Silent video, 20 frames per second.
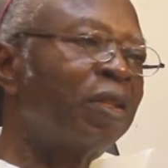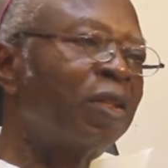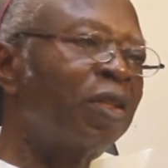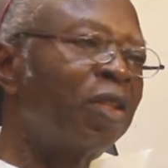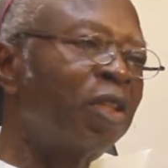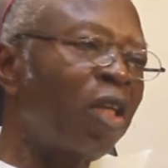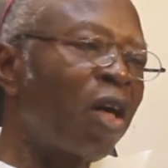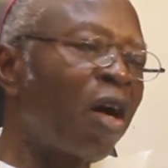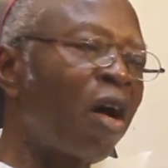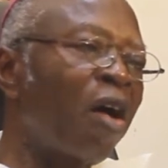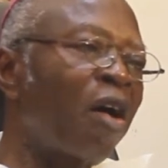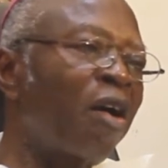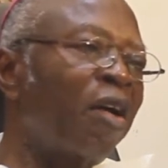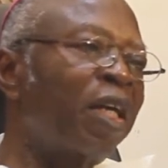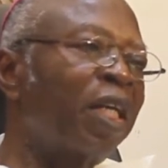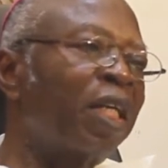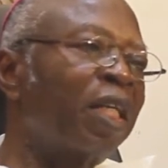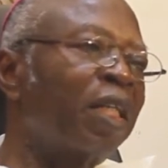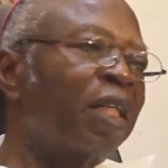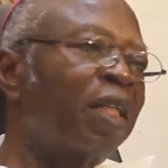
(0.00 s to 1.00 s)

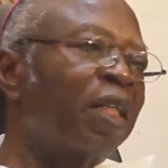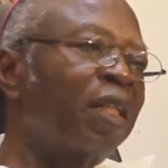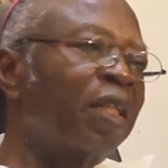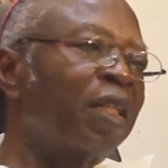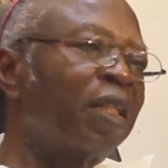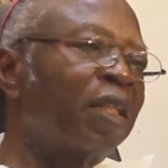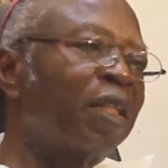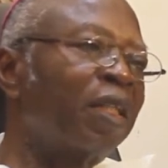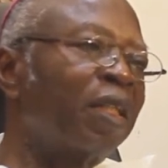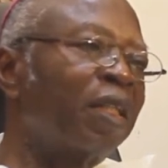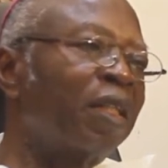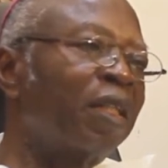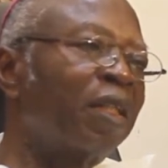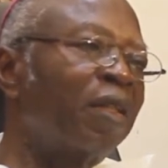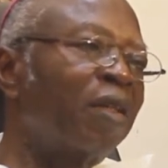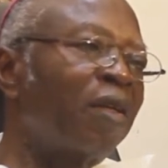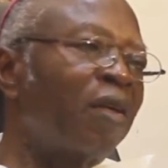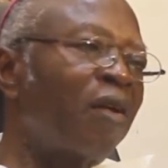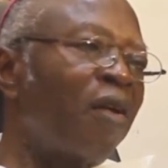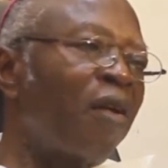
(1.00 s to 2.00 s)
joy
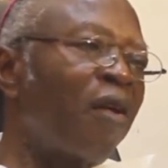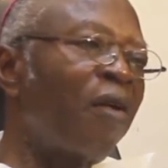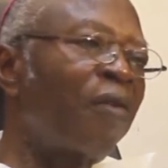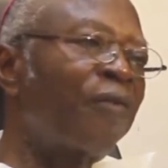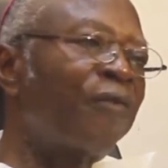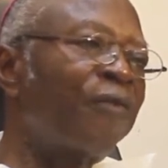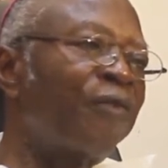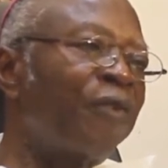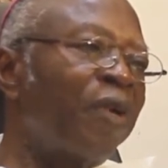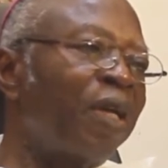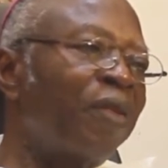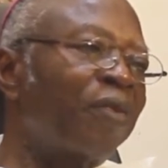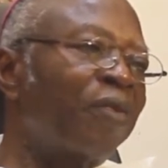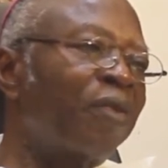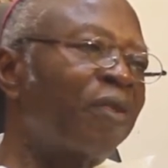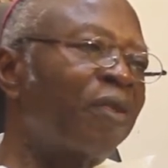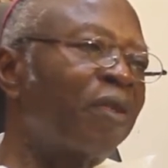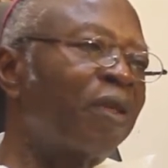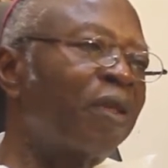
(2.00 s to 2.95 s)
of faith,